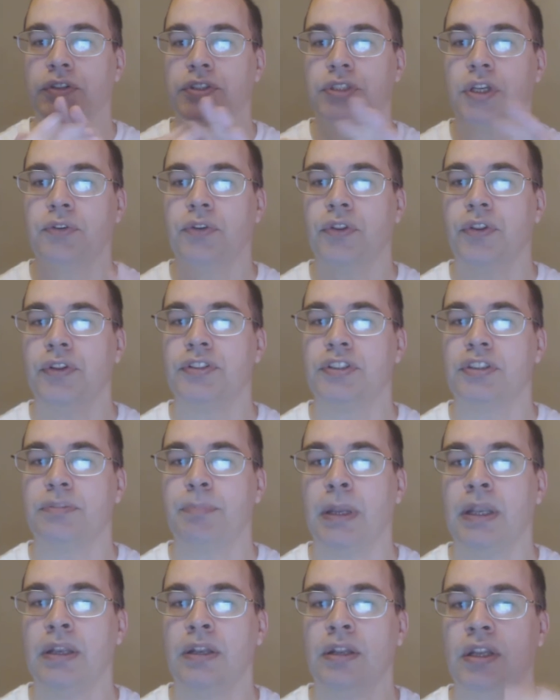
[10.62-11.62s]
Result of this
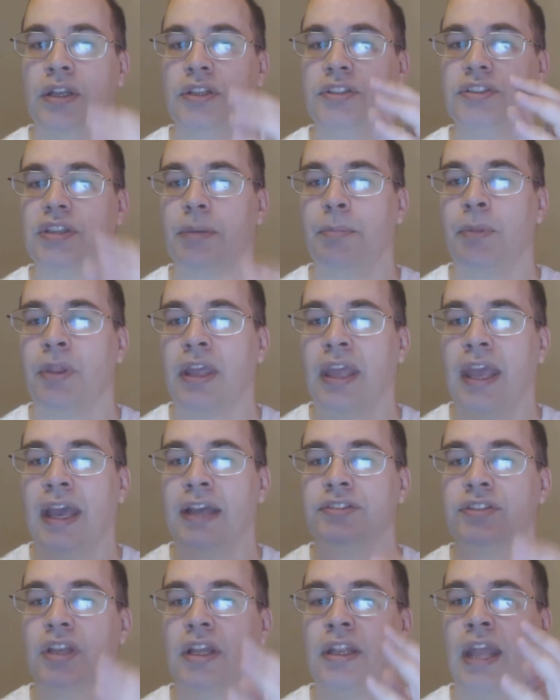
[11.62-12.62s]
spin, some of the
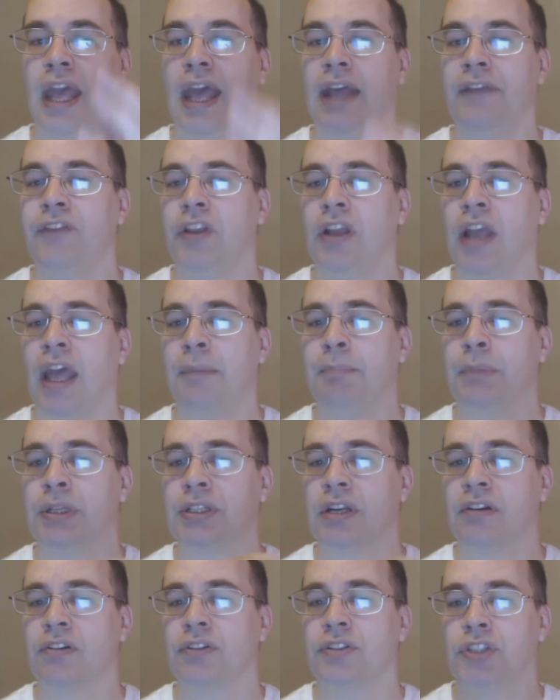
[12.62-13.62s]
gas and heavier
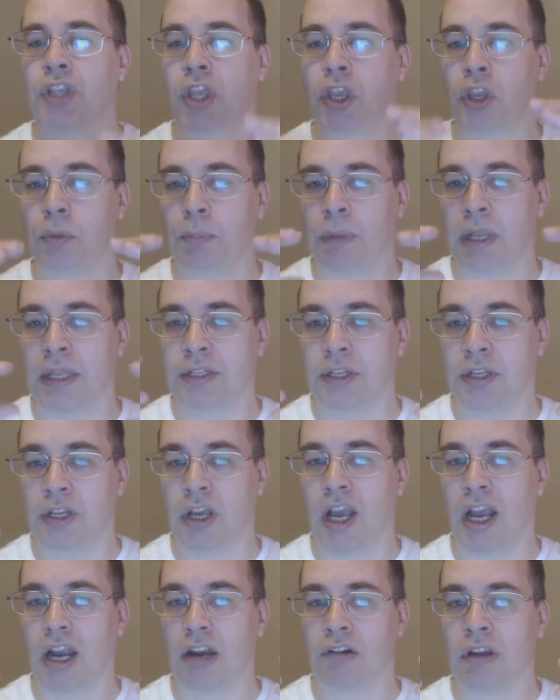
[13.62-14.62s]
materials accumulated
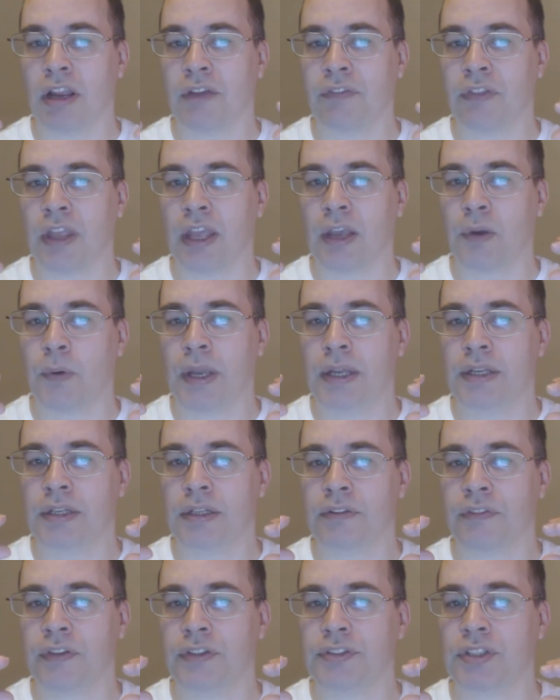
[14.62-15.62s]
around the
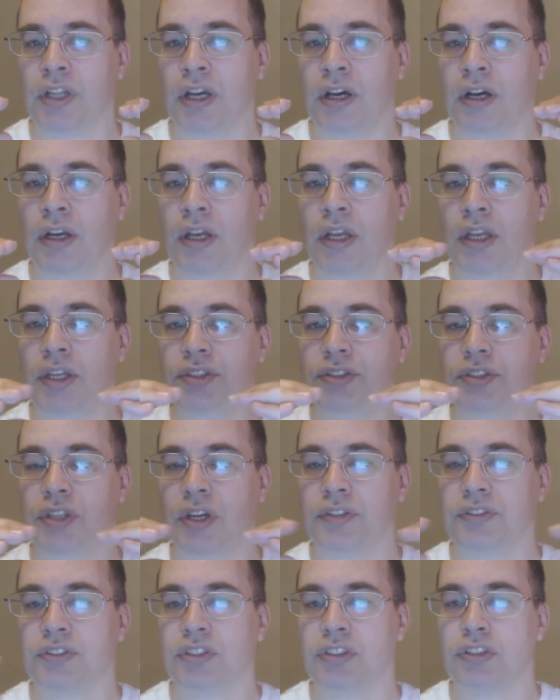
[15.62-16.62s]
equator of the star
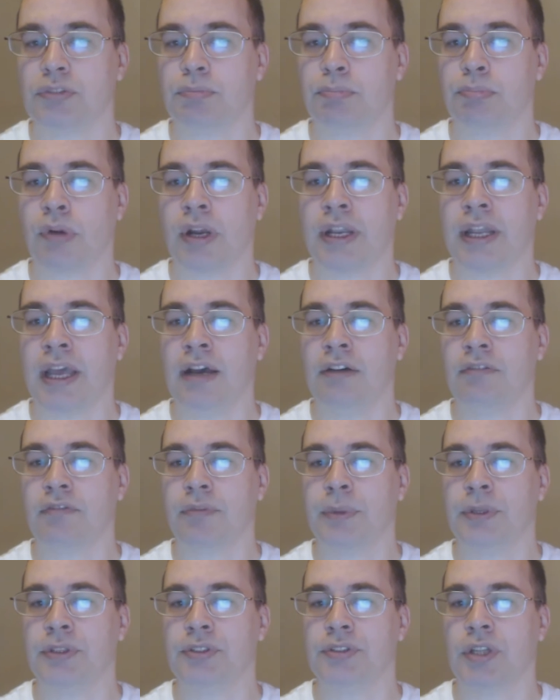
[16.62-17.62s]
starts to spread out
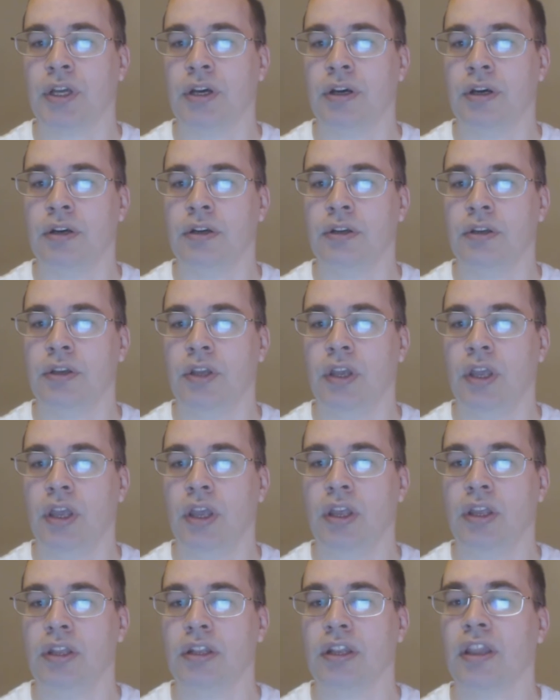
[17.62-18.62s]
from the star.
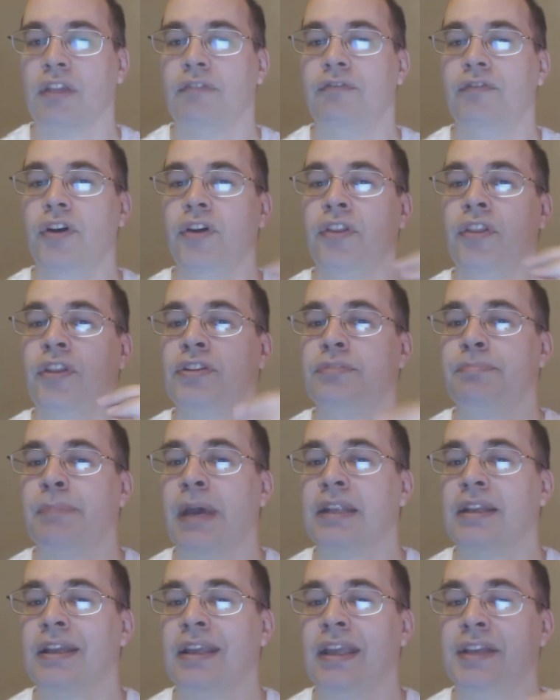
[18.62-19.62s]
And the further this
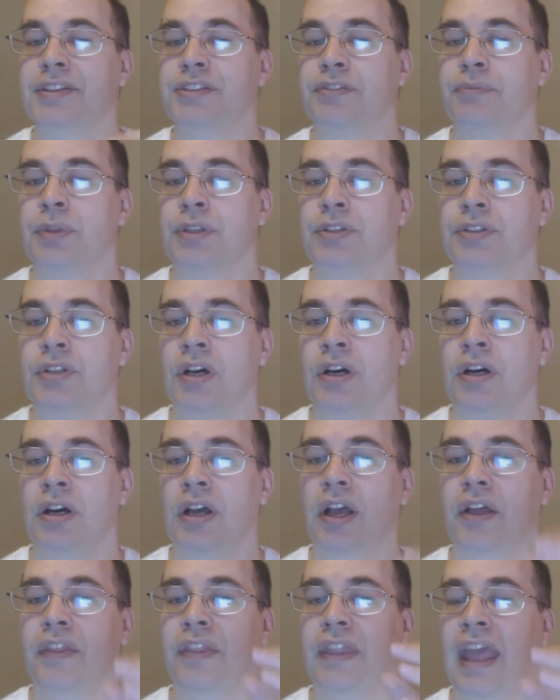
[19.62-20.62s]
matter gets from the star,
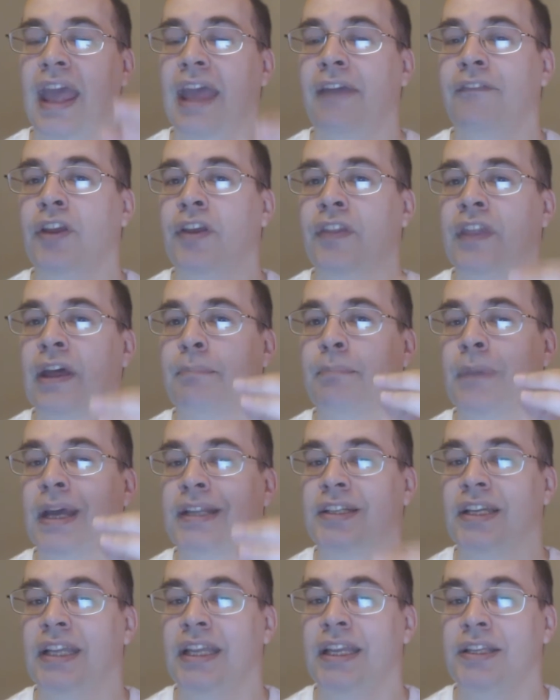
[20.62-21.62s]
and the heavier that
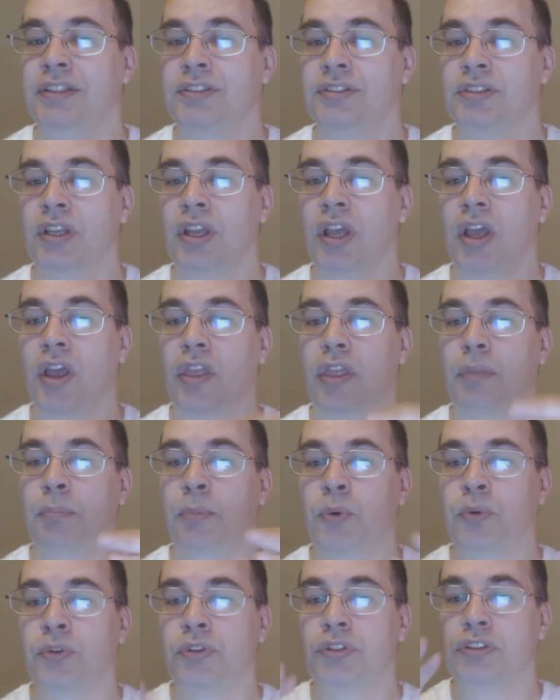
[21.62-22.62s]
matter is,
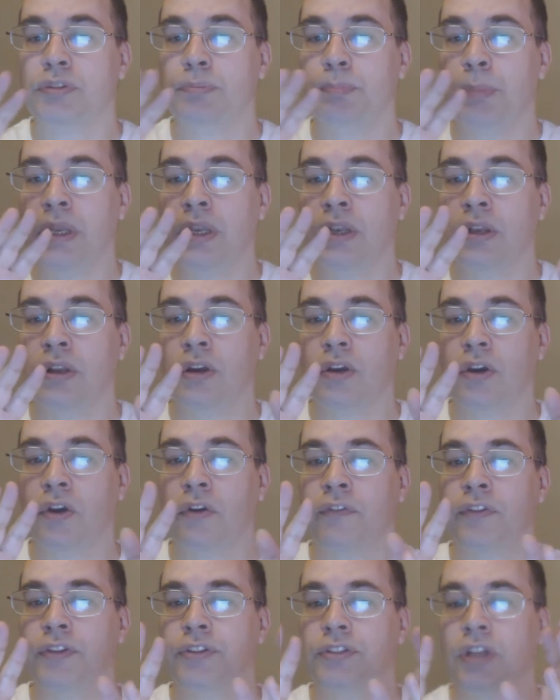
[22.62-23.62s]
the more the spin
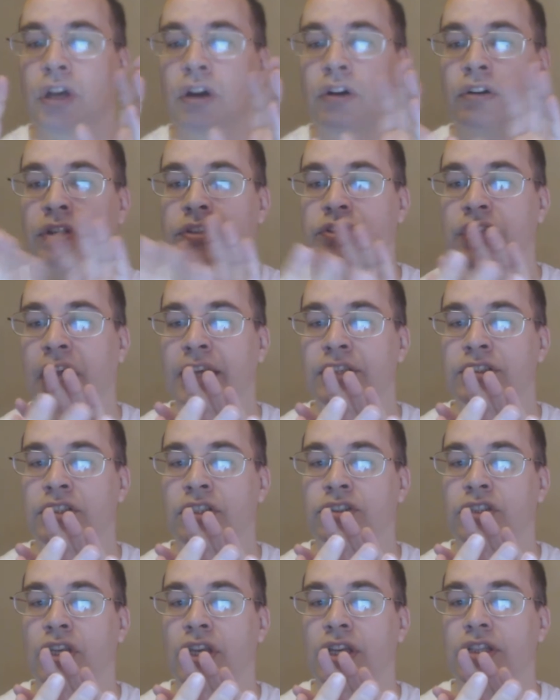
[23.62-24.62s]
of the star on its
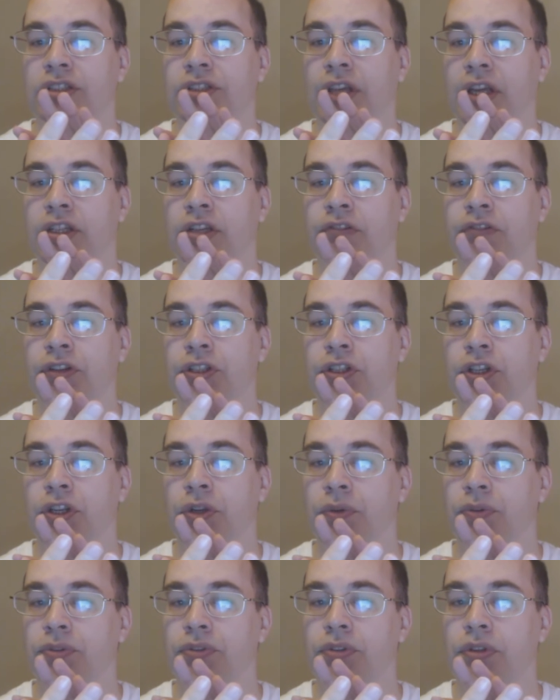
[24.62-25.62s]
axis is actually
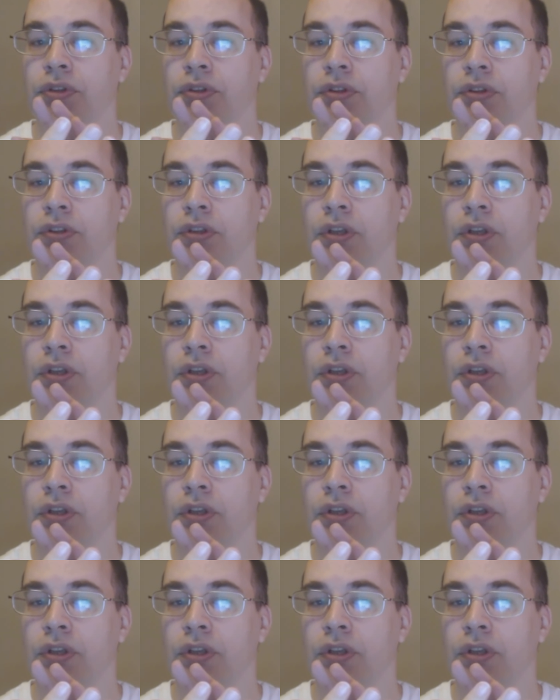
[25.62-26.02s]
reduced.